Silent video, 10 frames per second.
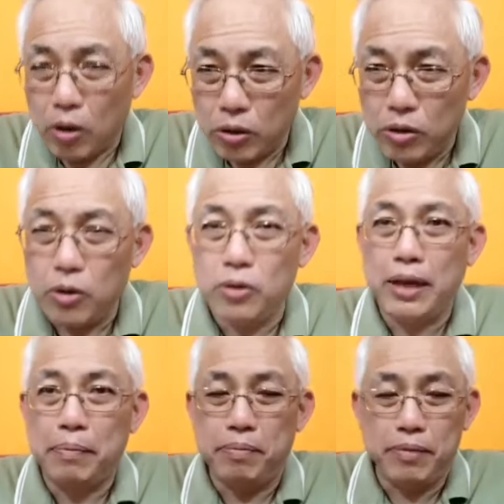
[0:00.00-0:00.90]
Although
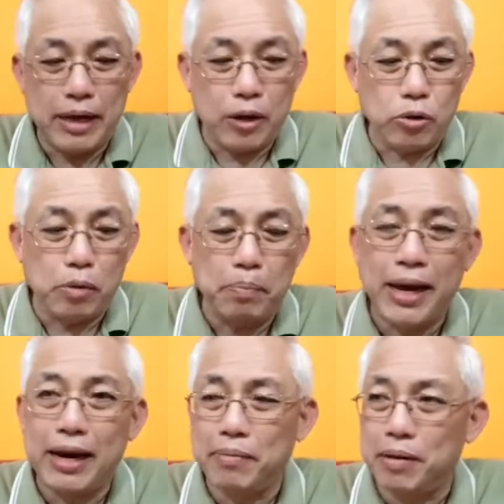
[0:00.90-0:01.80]
they also
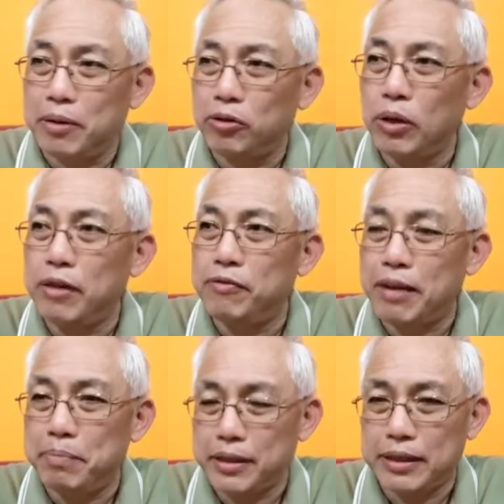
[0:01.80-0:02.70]
paid up about
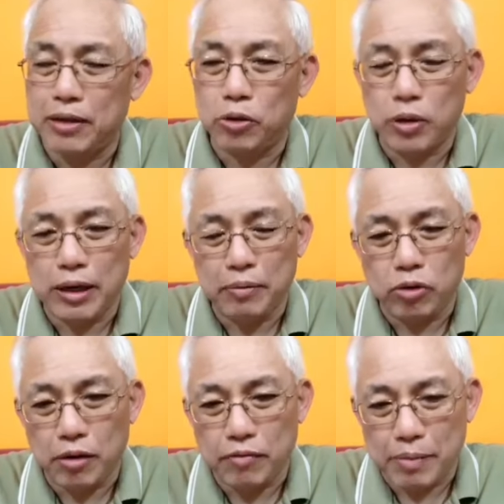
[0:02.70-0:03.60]
25% or
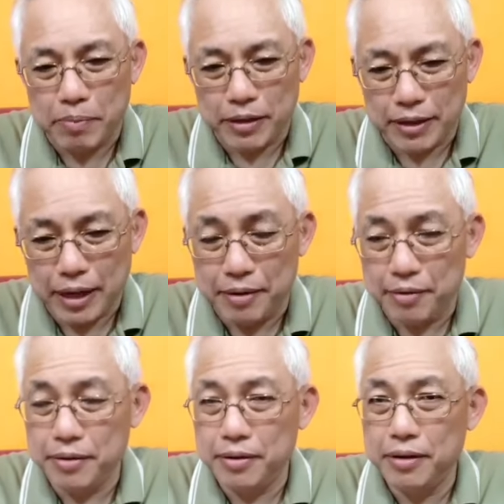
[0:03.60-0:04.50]
25%
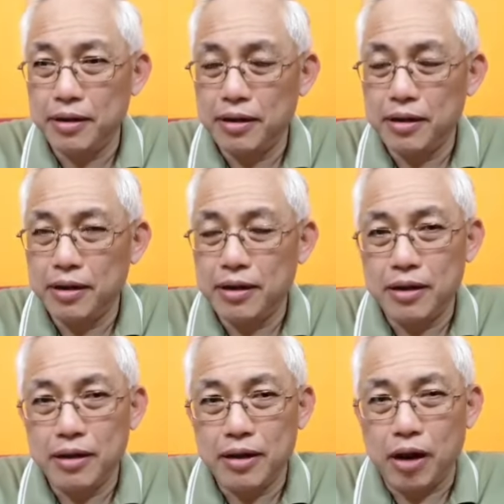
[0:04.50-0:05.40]

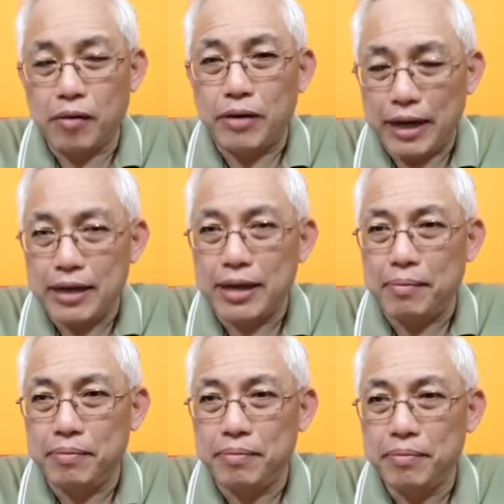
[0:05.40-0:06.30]
of the
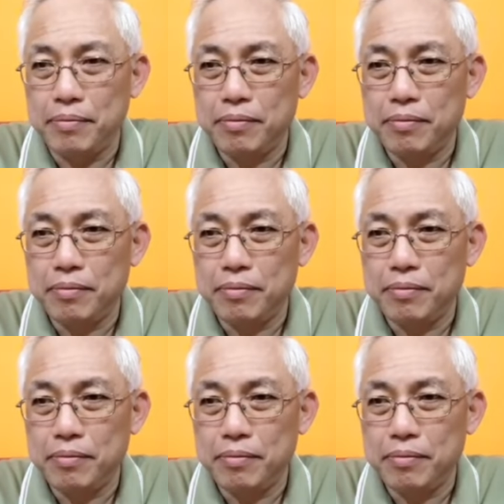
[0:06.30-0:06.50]
income.